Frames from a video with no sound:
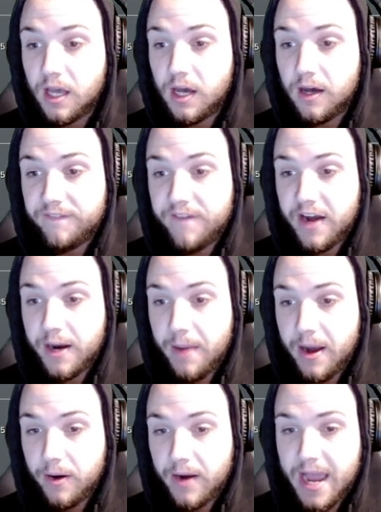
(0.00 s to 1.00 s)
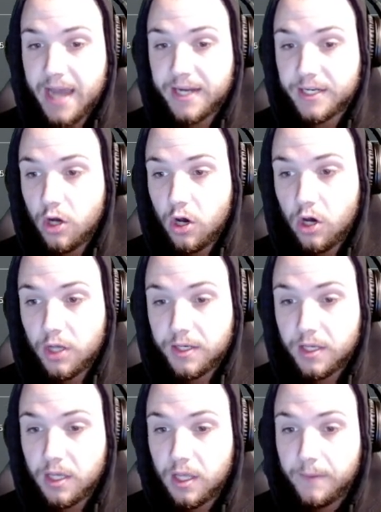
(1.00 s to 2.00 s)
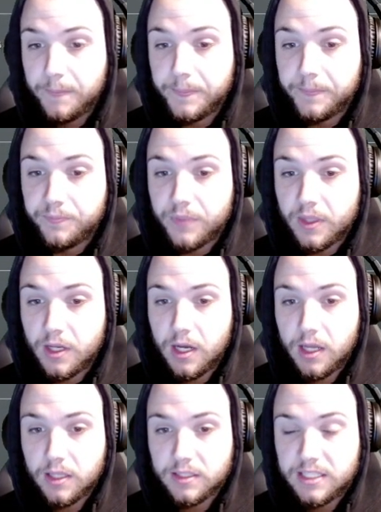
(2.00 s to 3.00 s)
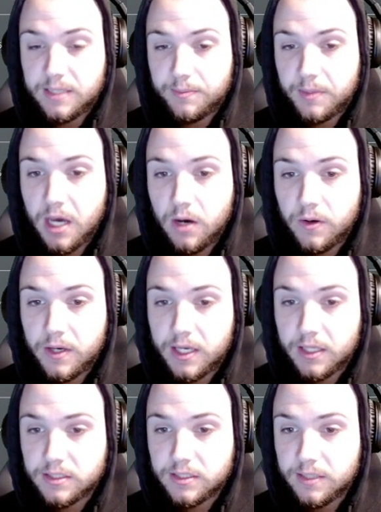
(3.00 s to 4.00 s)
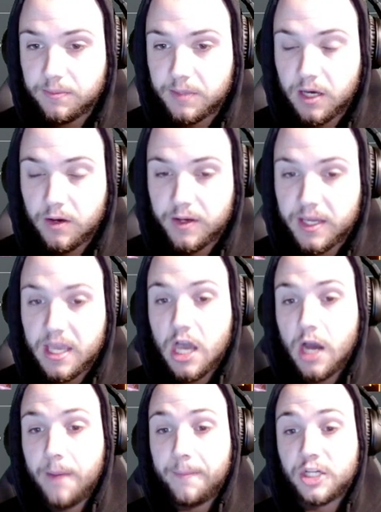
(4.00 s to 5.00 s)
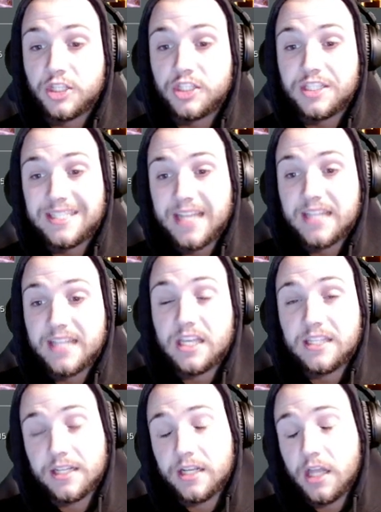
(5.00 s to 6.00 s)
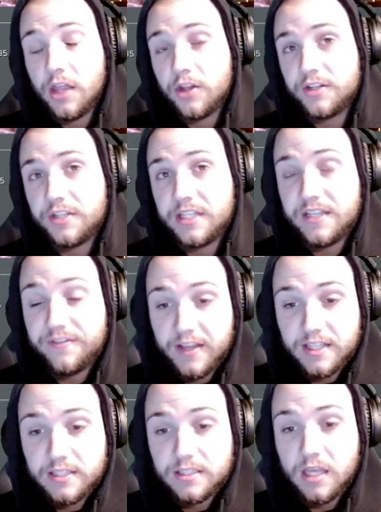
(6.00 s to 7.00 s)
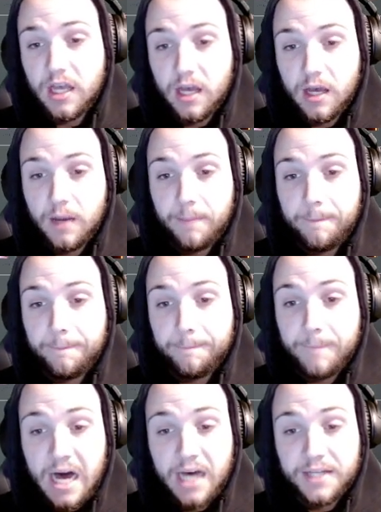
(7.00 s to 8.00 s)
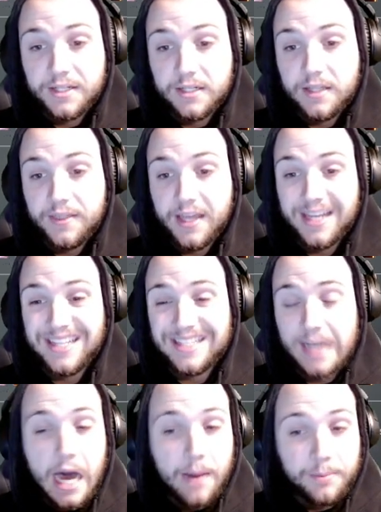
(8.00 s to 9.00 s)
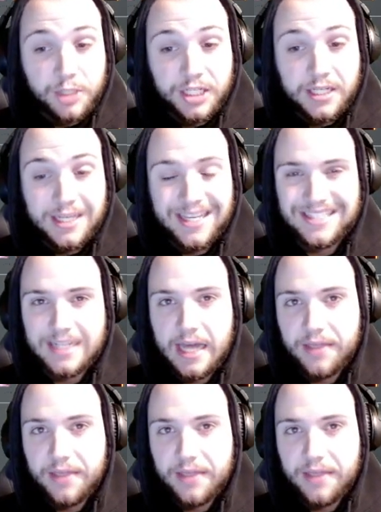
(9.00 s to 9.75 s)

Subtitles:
firepower added on. Let's keep going. Let's keep going. Emergency stance is another defense mod that is an option. It's not the